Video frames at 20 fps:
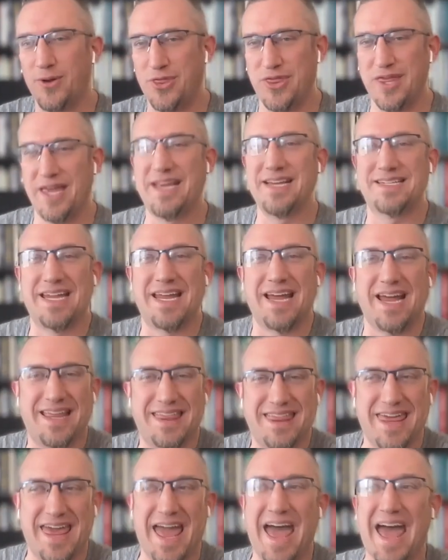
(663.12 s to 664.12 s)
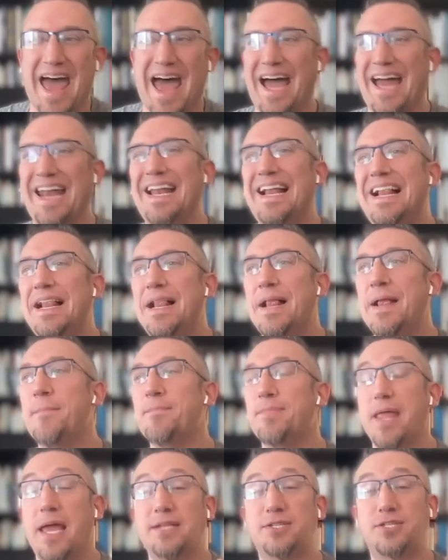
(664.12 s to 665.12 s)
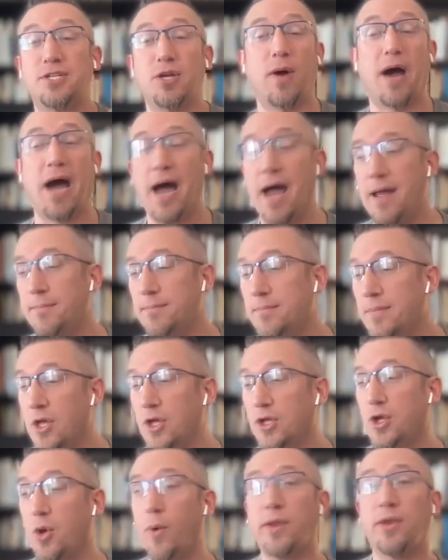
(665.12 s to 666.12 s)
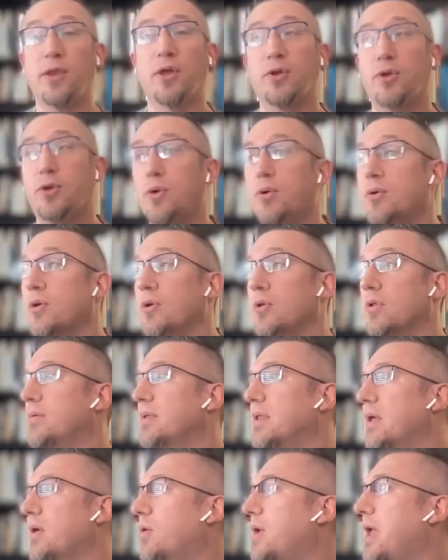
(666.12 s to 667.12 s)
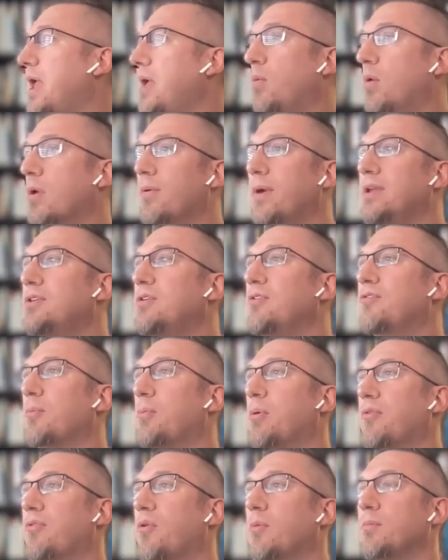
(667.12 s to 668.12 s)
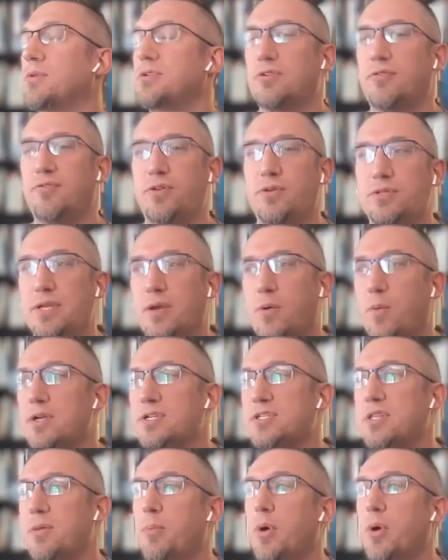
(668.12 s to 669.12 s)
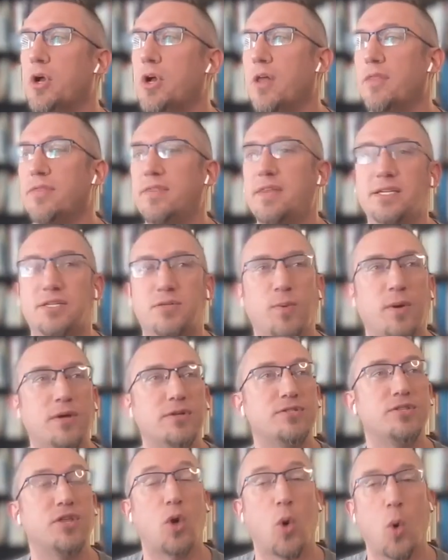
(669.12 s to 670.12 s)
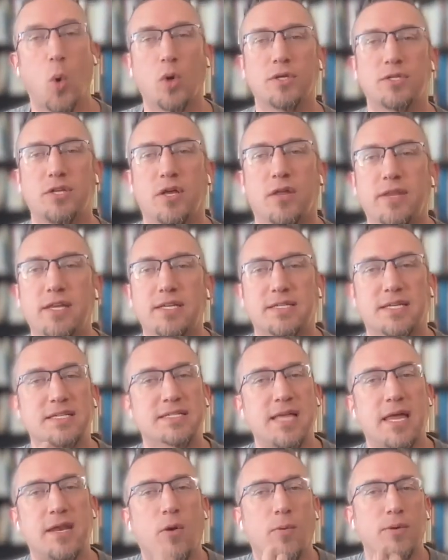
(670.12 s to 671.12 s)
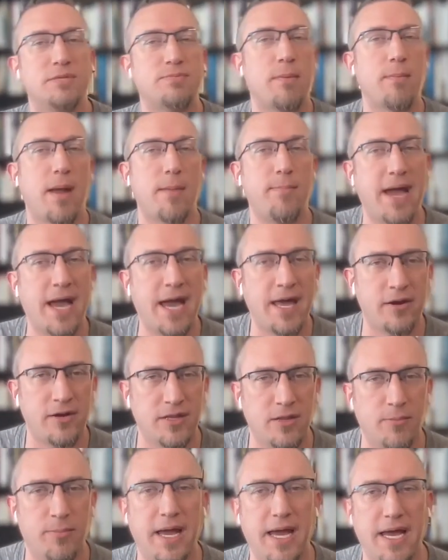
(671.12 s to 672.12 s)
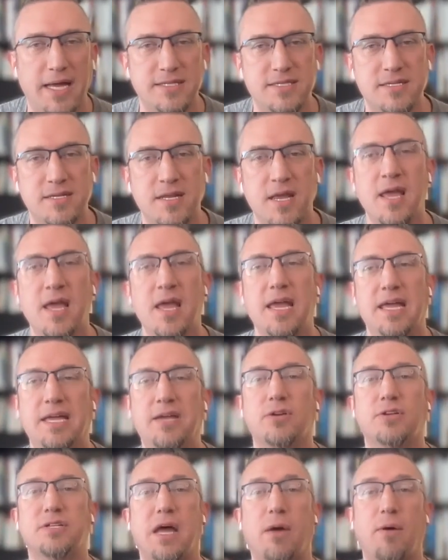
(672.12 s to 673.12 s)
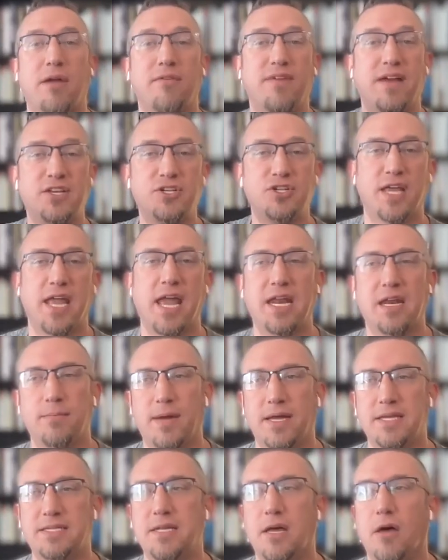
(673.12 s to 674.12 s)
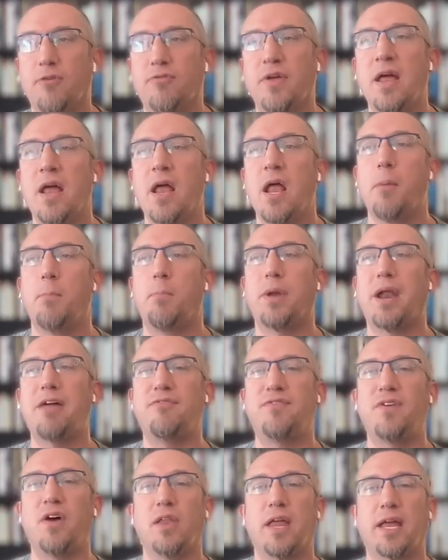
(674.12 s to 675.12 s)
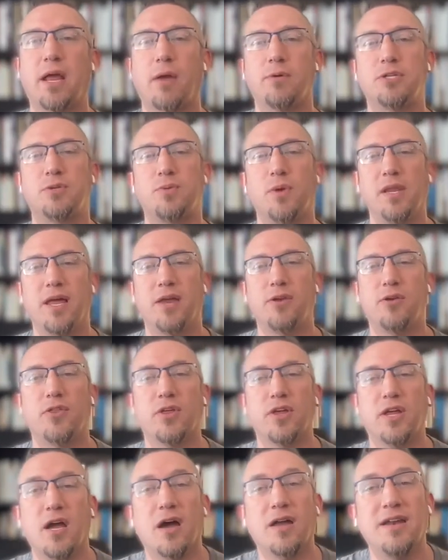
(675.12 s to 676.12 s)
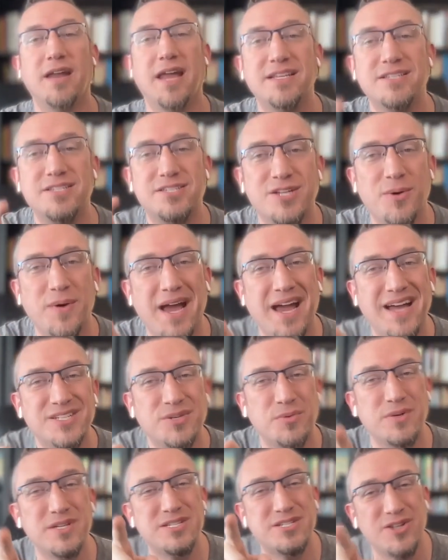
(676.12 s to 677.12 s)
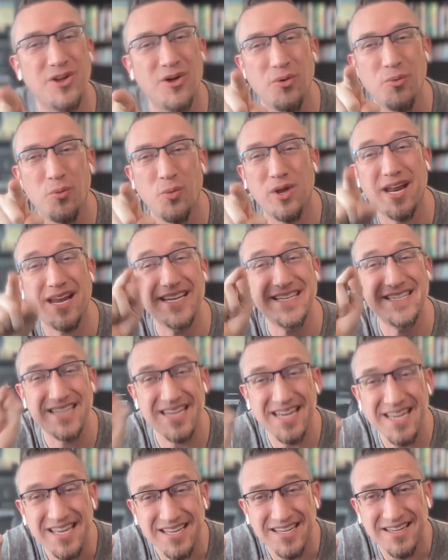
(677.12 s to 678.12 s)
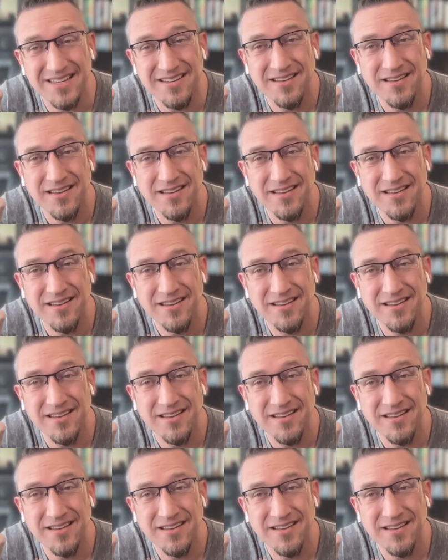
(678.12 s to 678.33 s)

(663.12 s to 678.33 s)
things like that." And so I'm going to Google and like, okay, what do I do for performance reviews? Like, where's the book on this? Where's the course on this? Because that always been my pattern in the past. Here's how I've educated yeah. myself but I felt like I was really under the gun. And so as a result, what I did